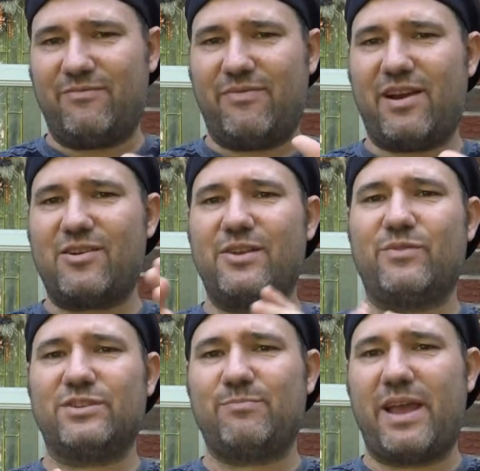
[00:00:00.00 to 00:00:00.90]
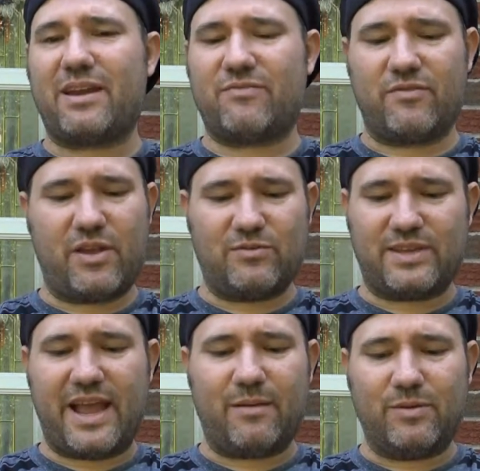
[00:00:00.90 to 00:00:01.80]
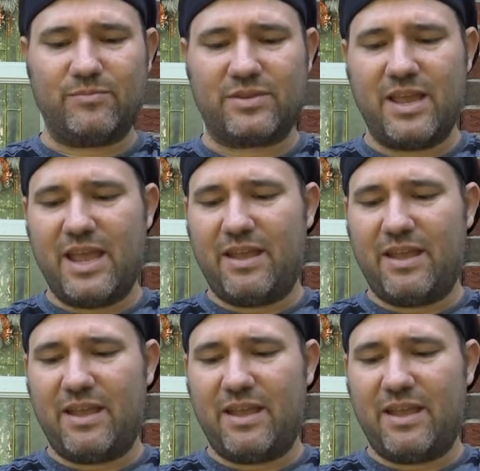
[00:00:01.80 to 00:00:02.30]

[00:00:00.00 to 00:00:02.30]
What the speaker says: very respect for those albums,